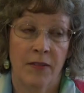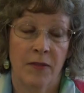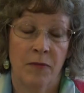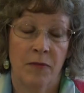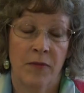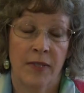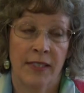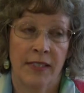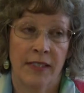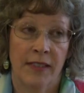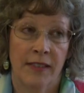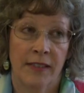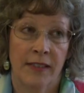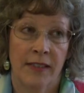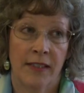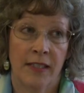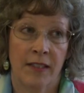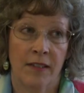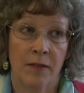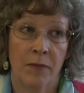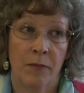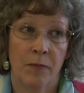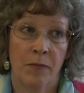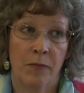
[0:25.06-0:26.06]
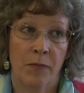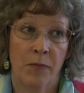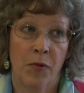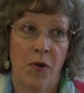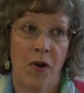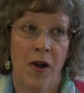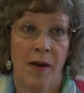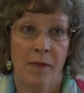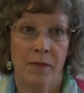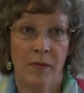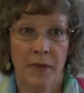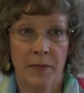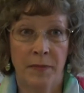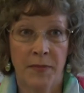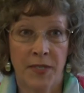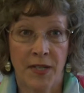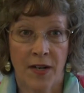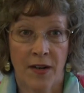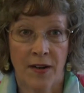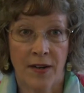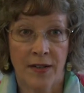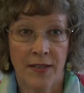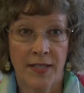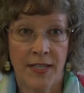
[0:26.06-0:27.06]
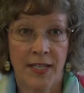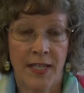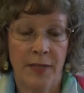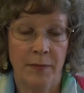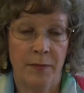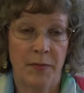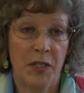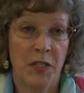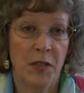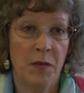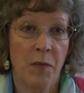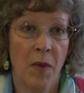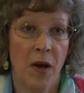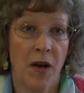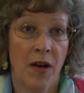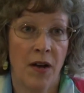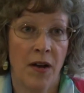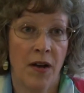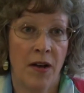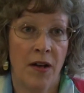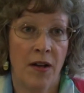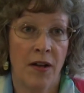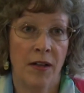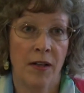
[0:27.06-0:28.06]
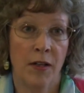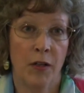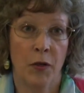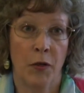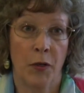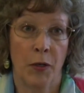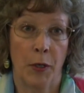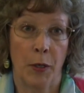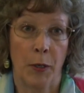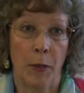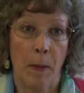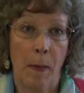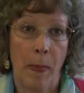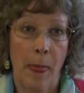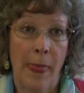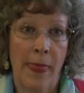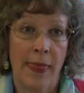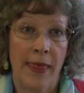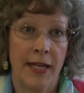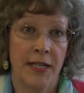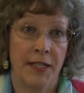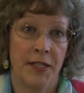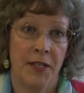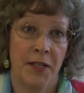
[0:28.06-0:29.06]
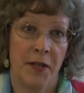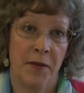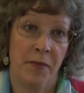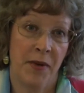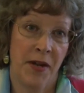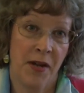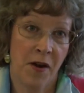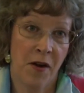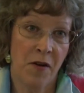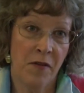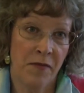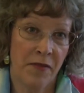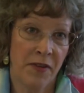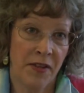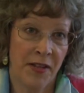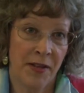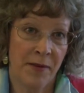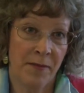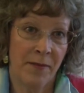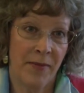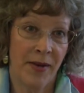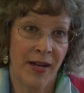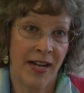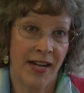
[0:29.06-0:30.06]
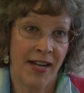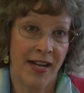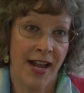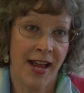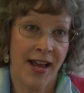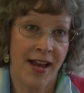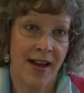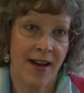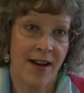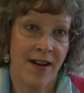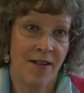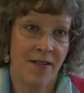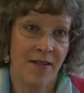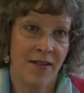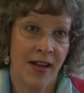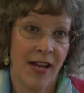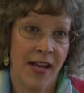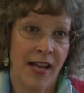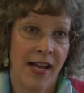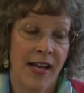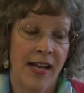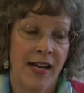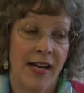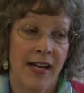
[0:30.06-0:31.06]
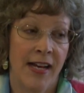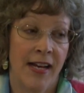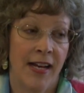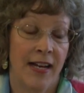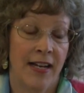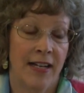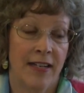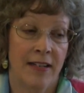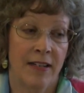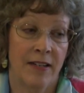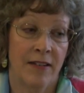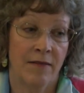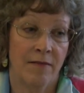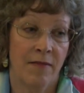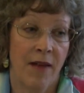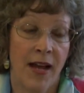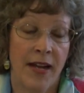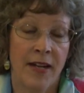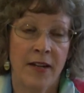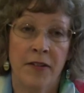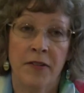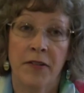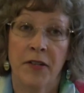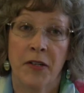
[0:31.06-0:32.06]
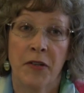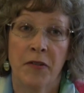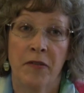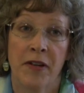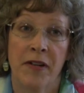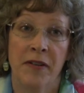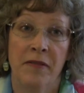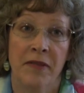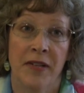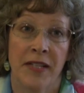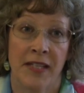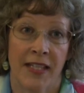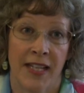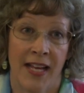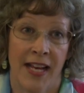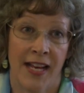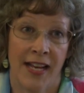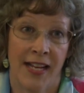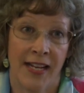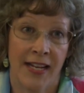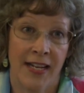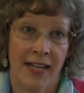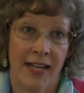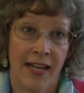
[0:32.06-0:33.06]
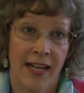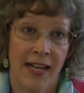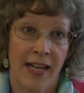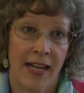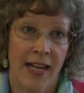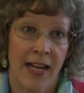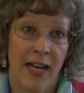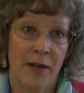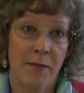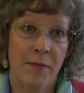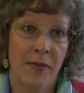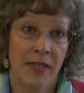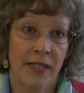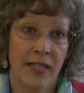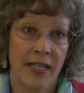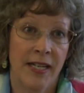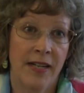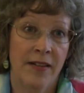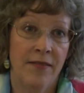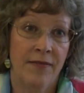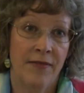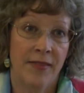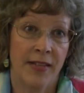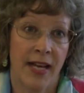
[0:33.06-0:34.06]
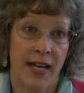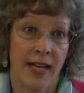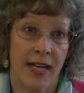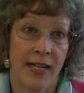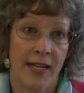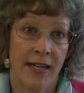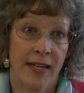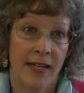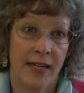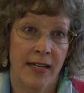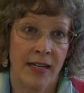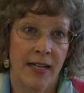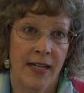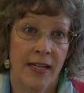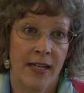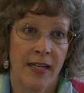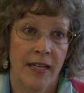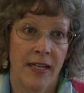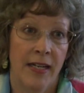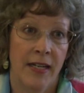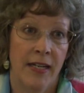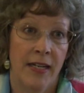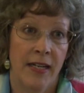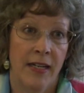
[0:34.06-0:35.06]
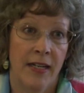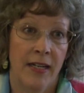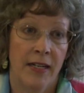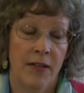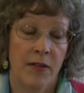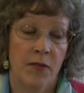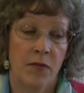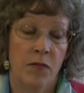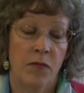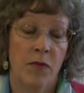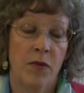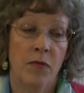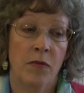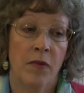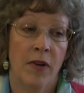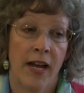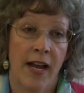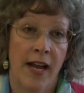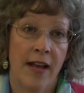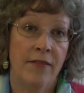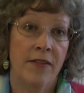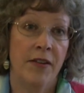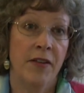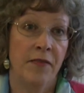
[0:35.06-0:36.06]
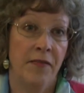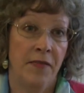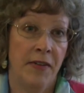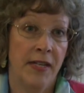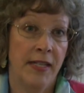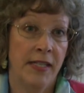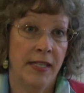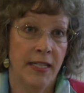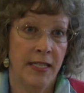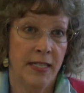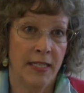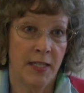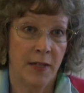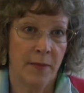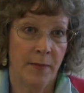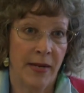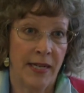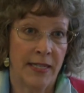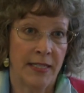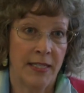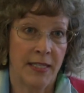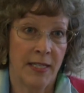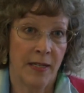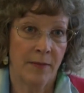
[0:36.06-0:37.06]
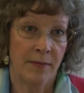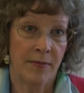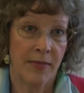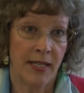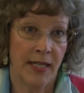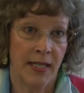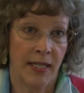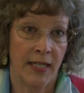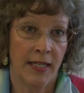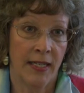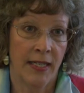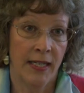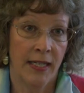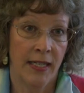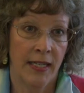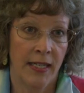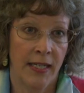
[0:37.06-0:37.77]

what their problems are seems small or they should be over them by now. Uh, I don't agree with that. I believe that when we're having feelings about something,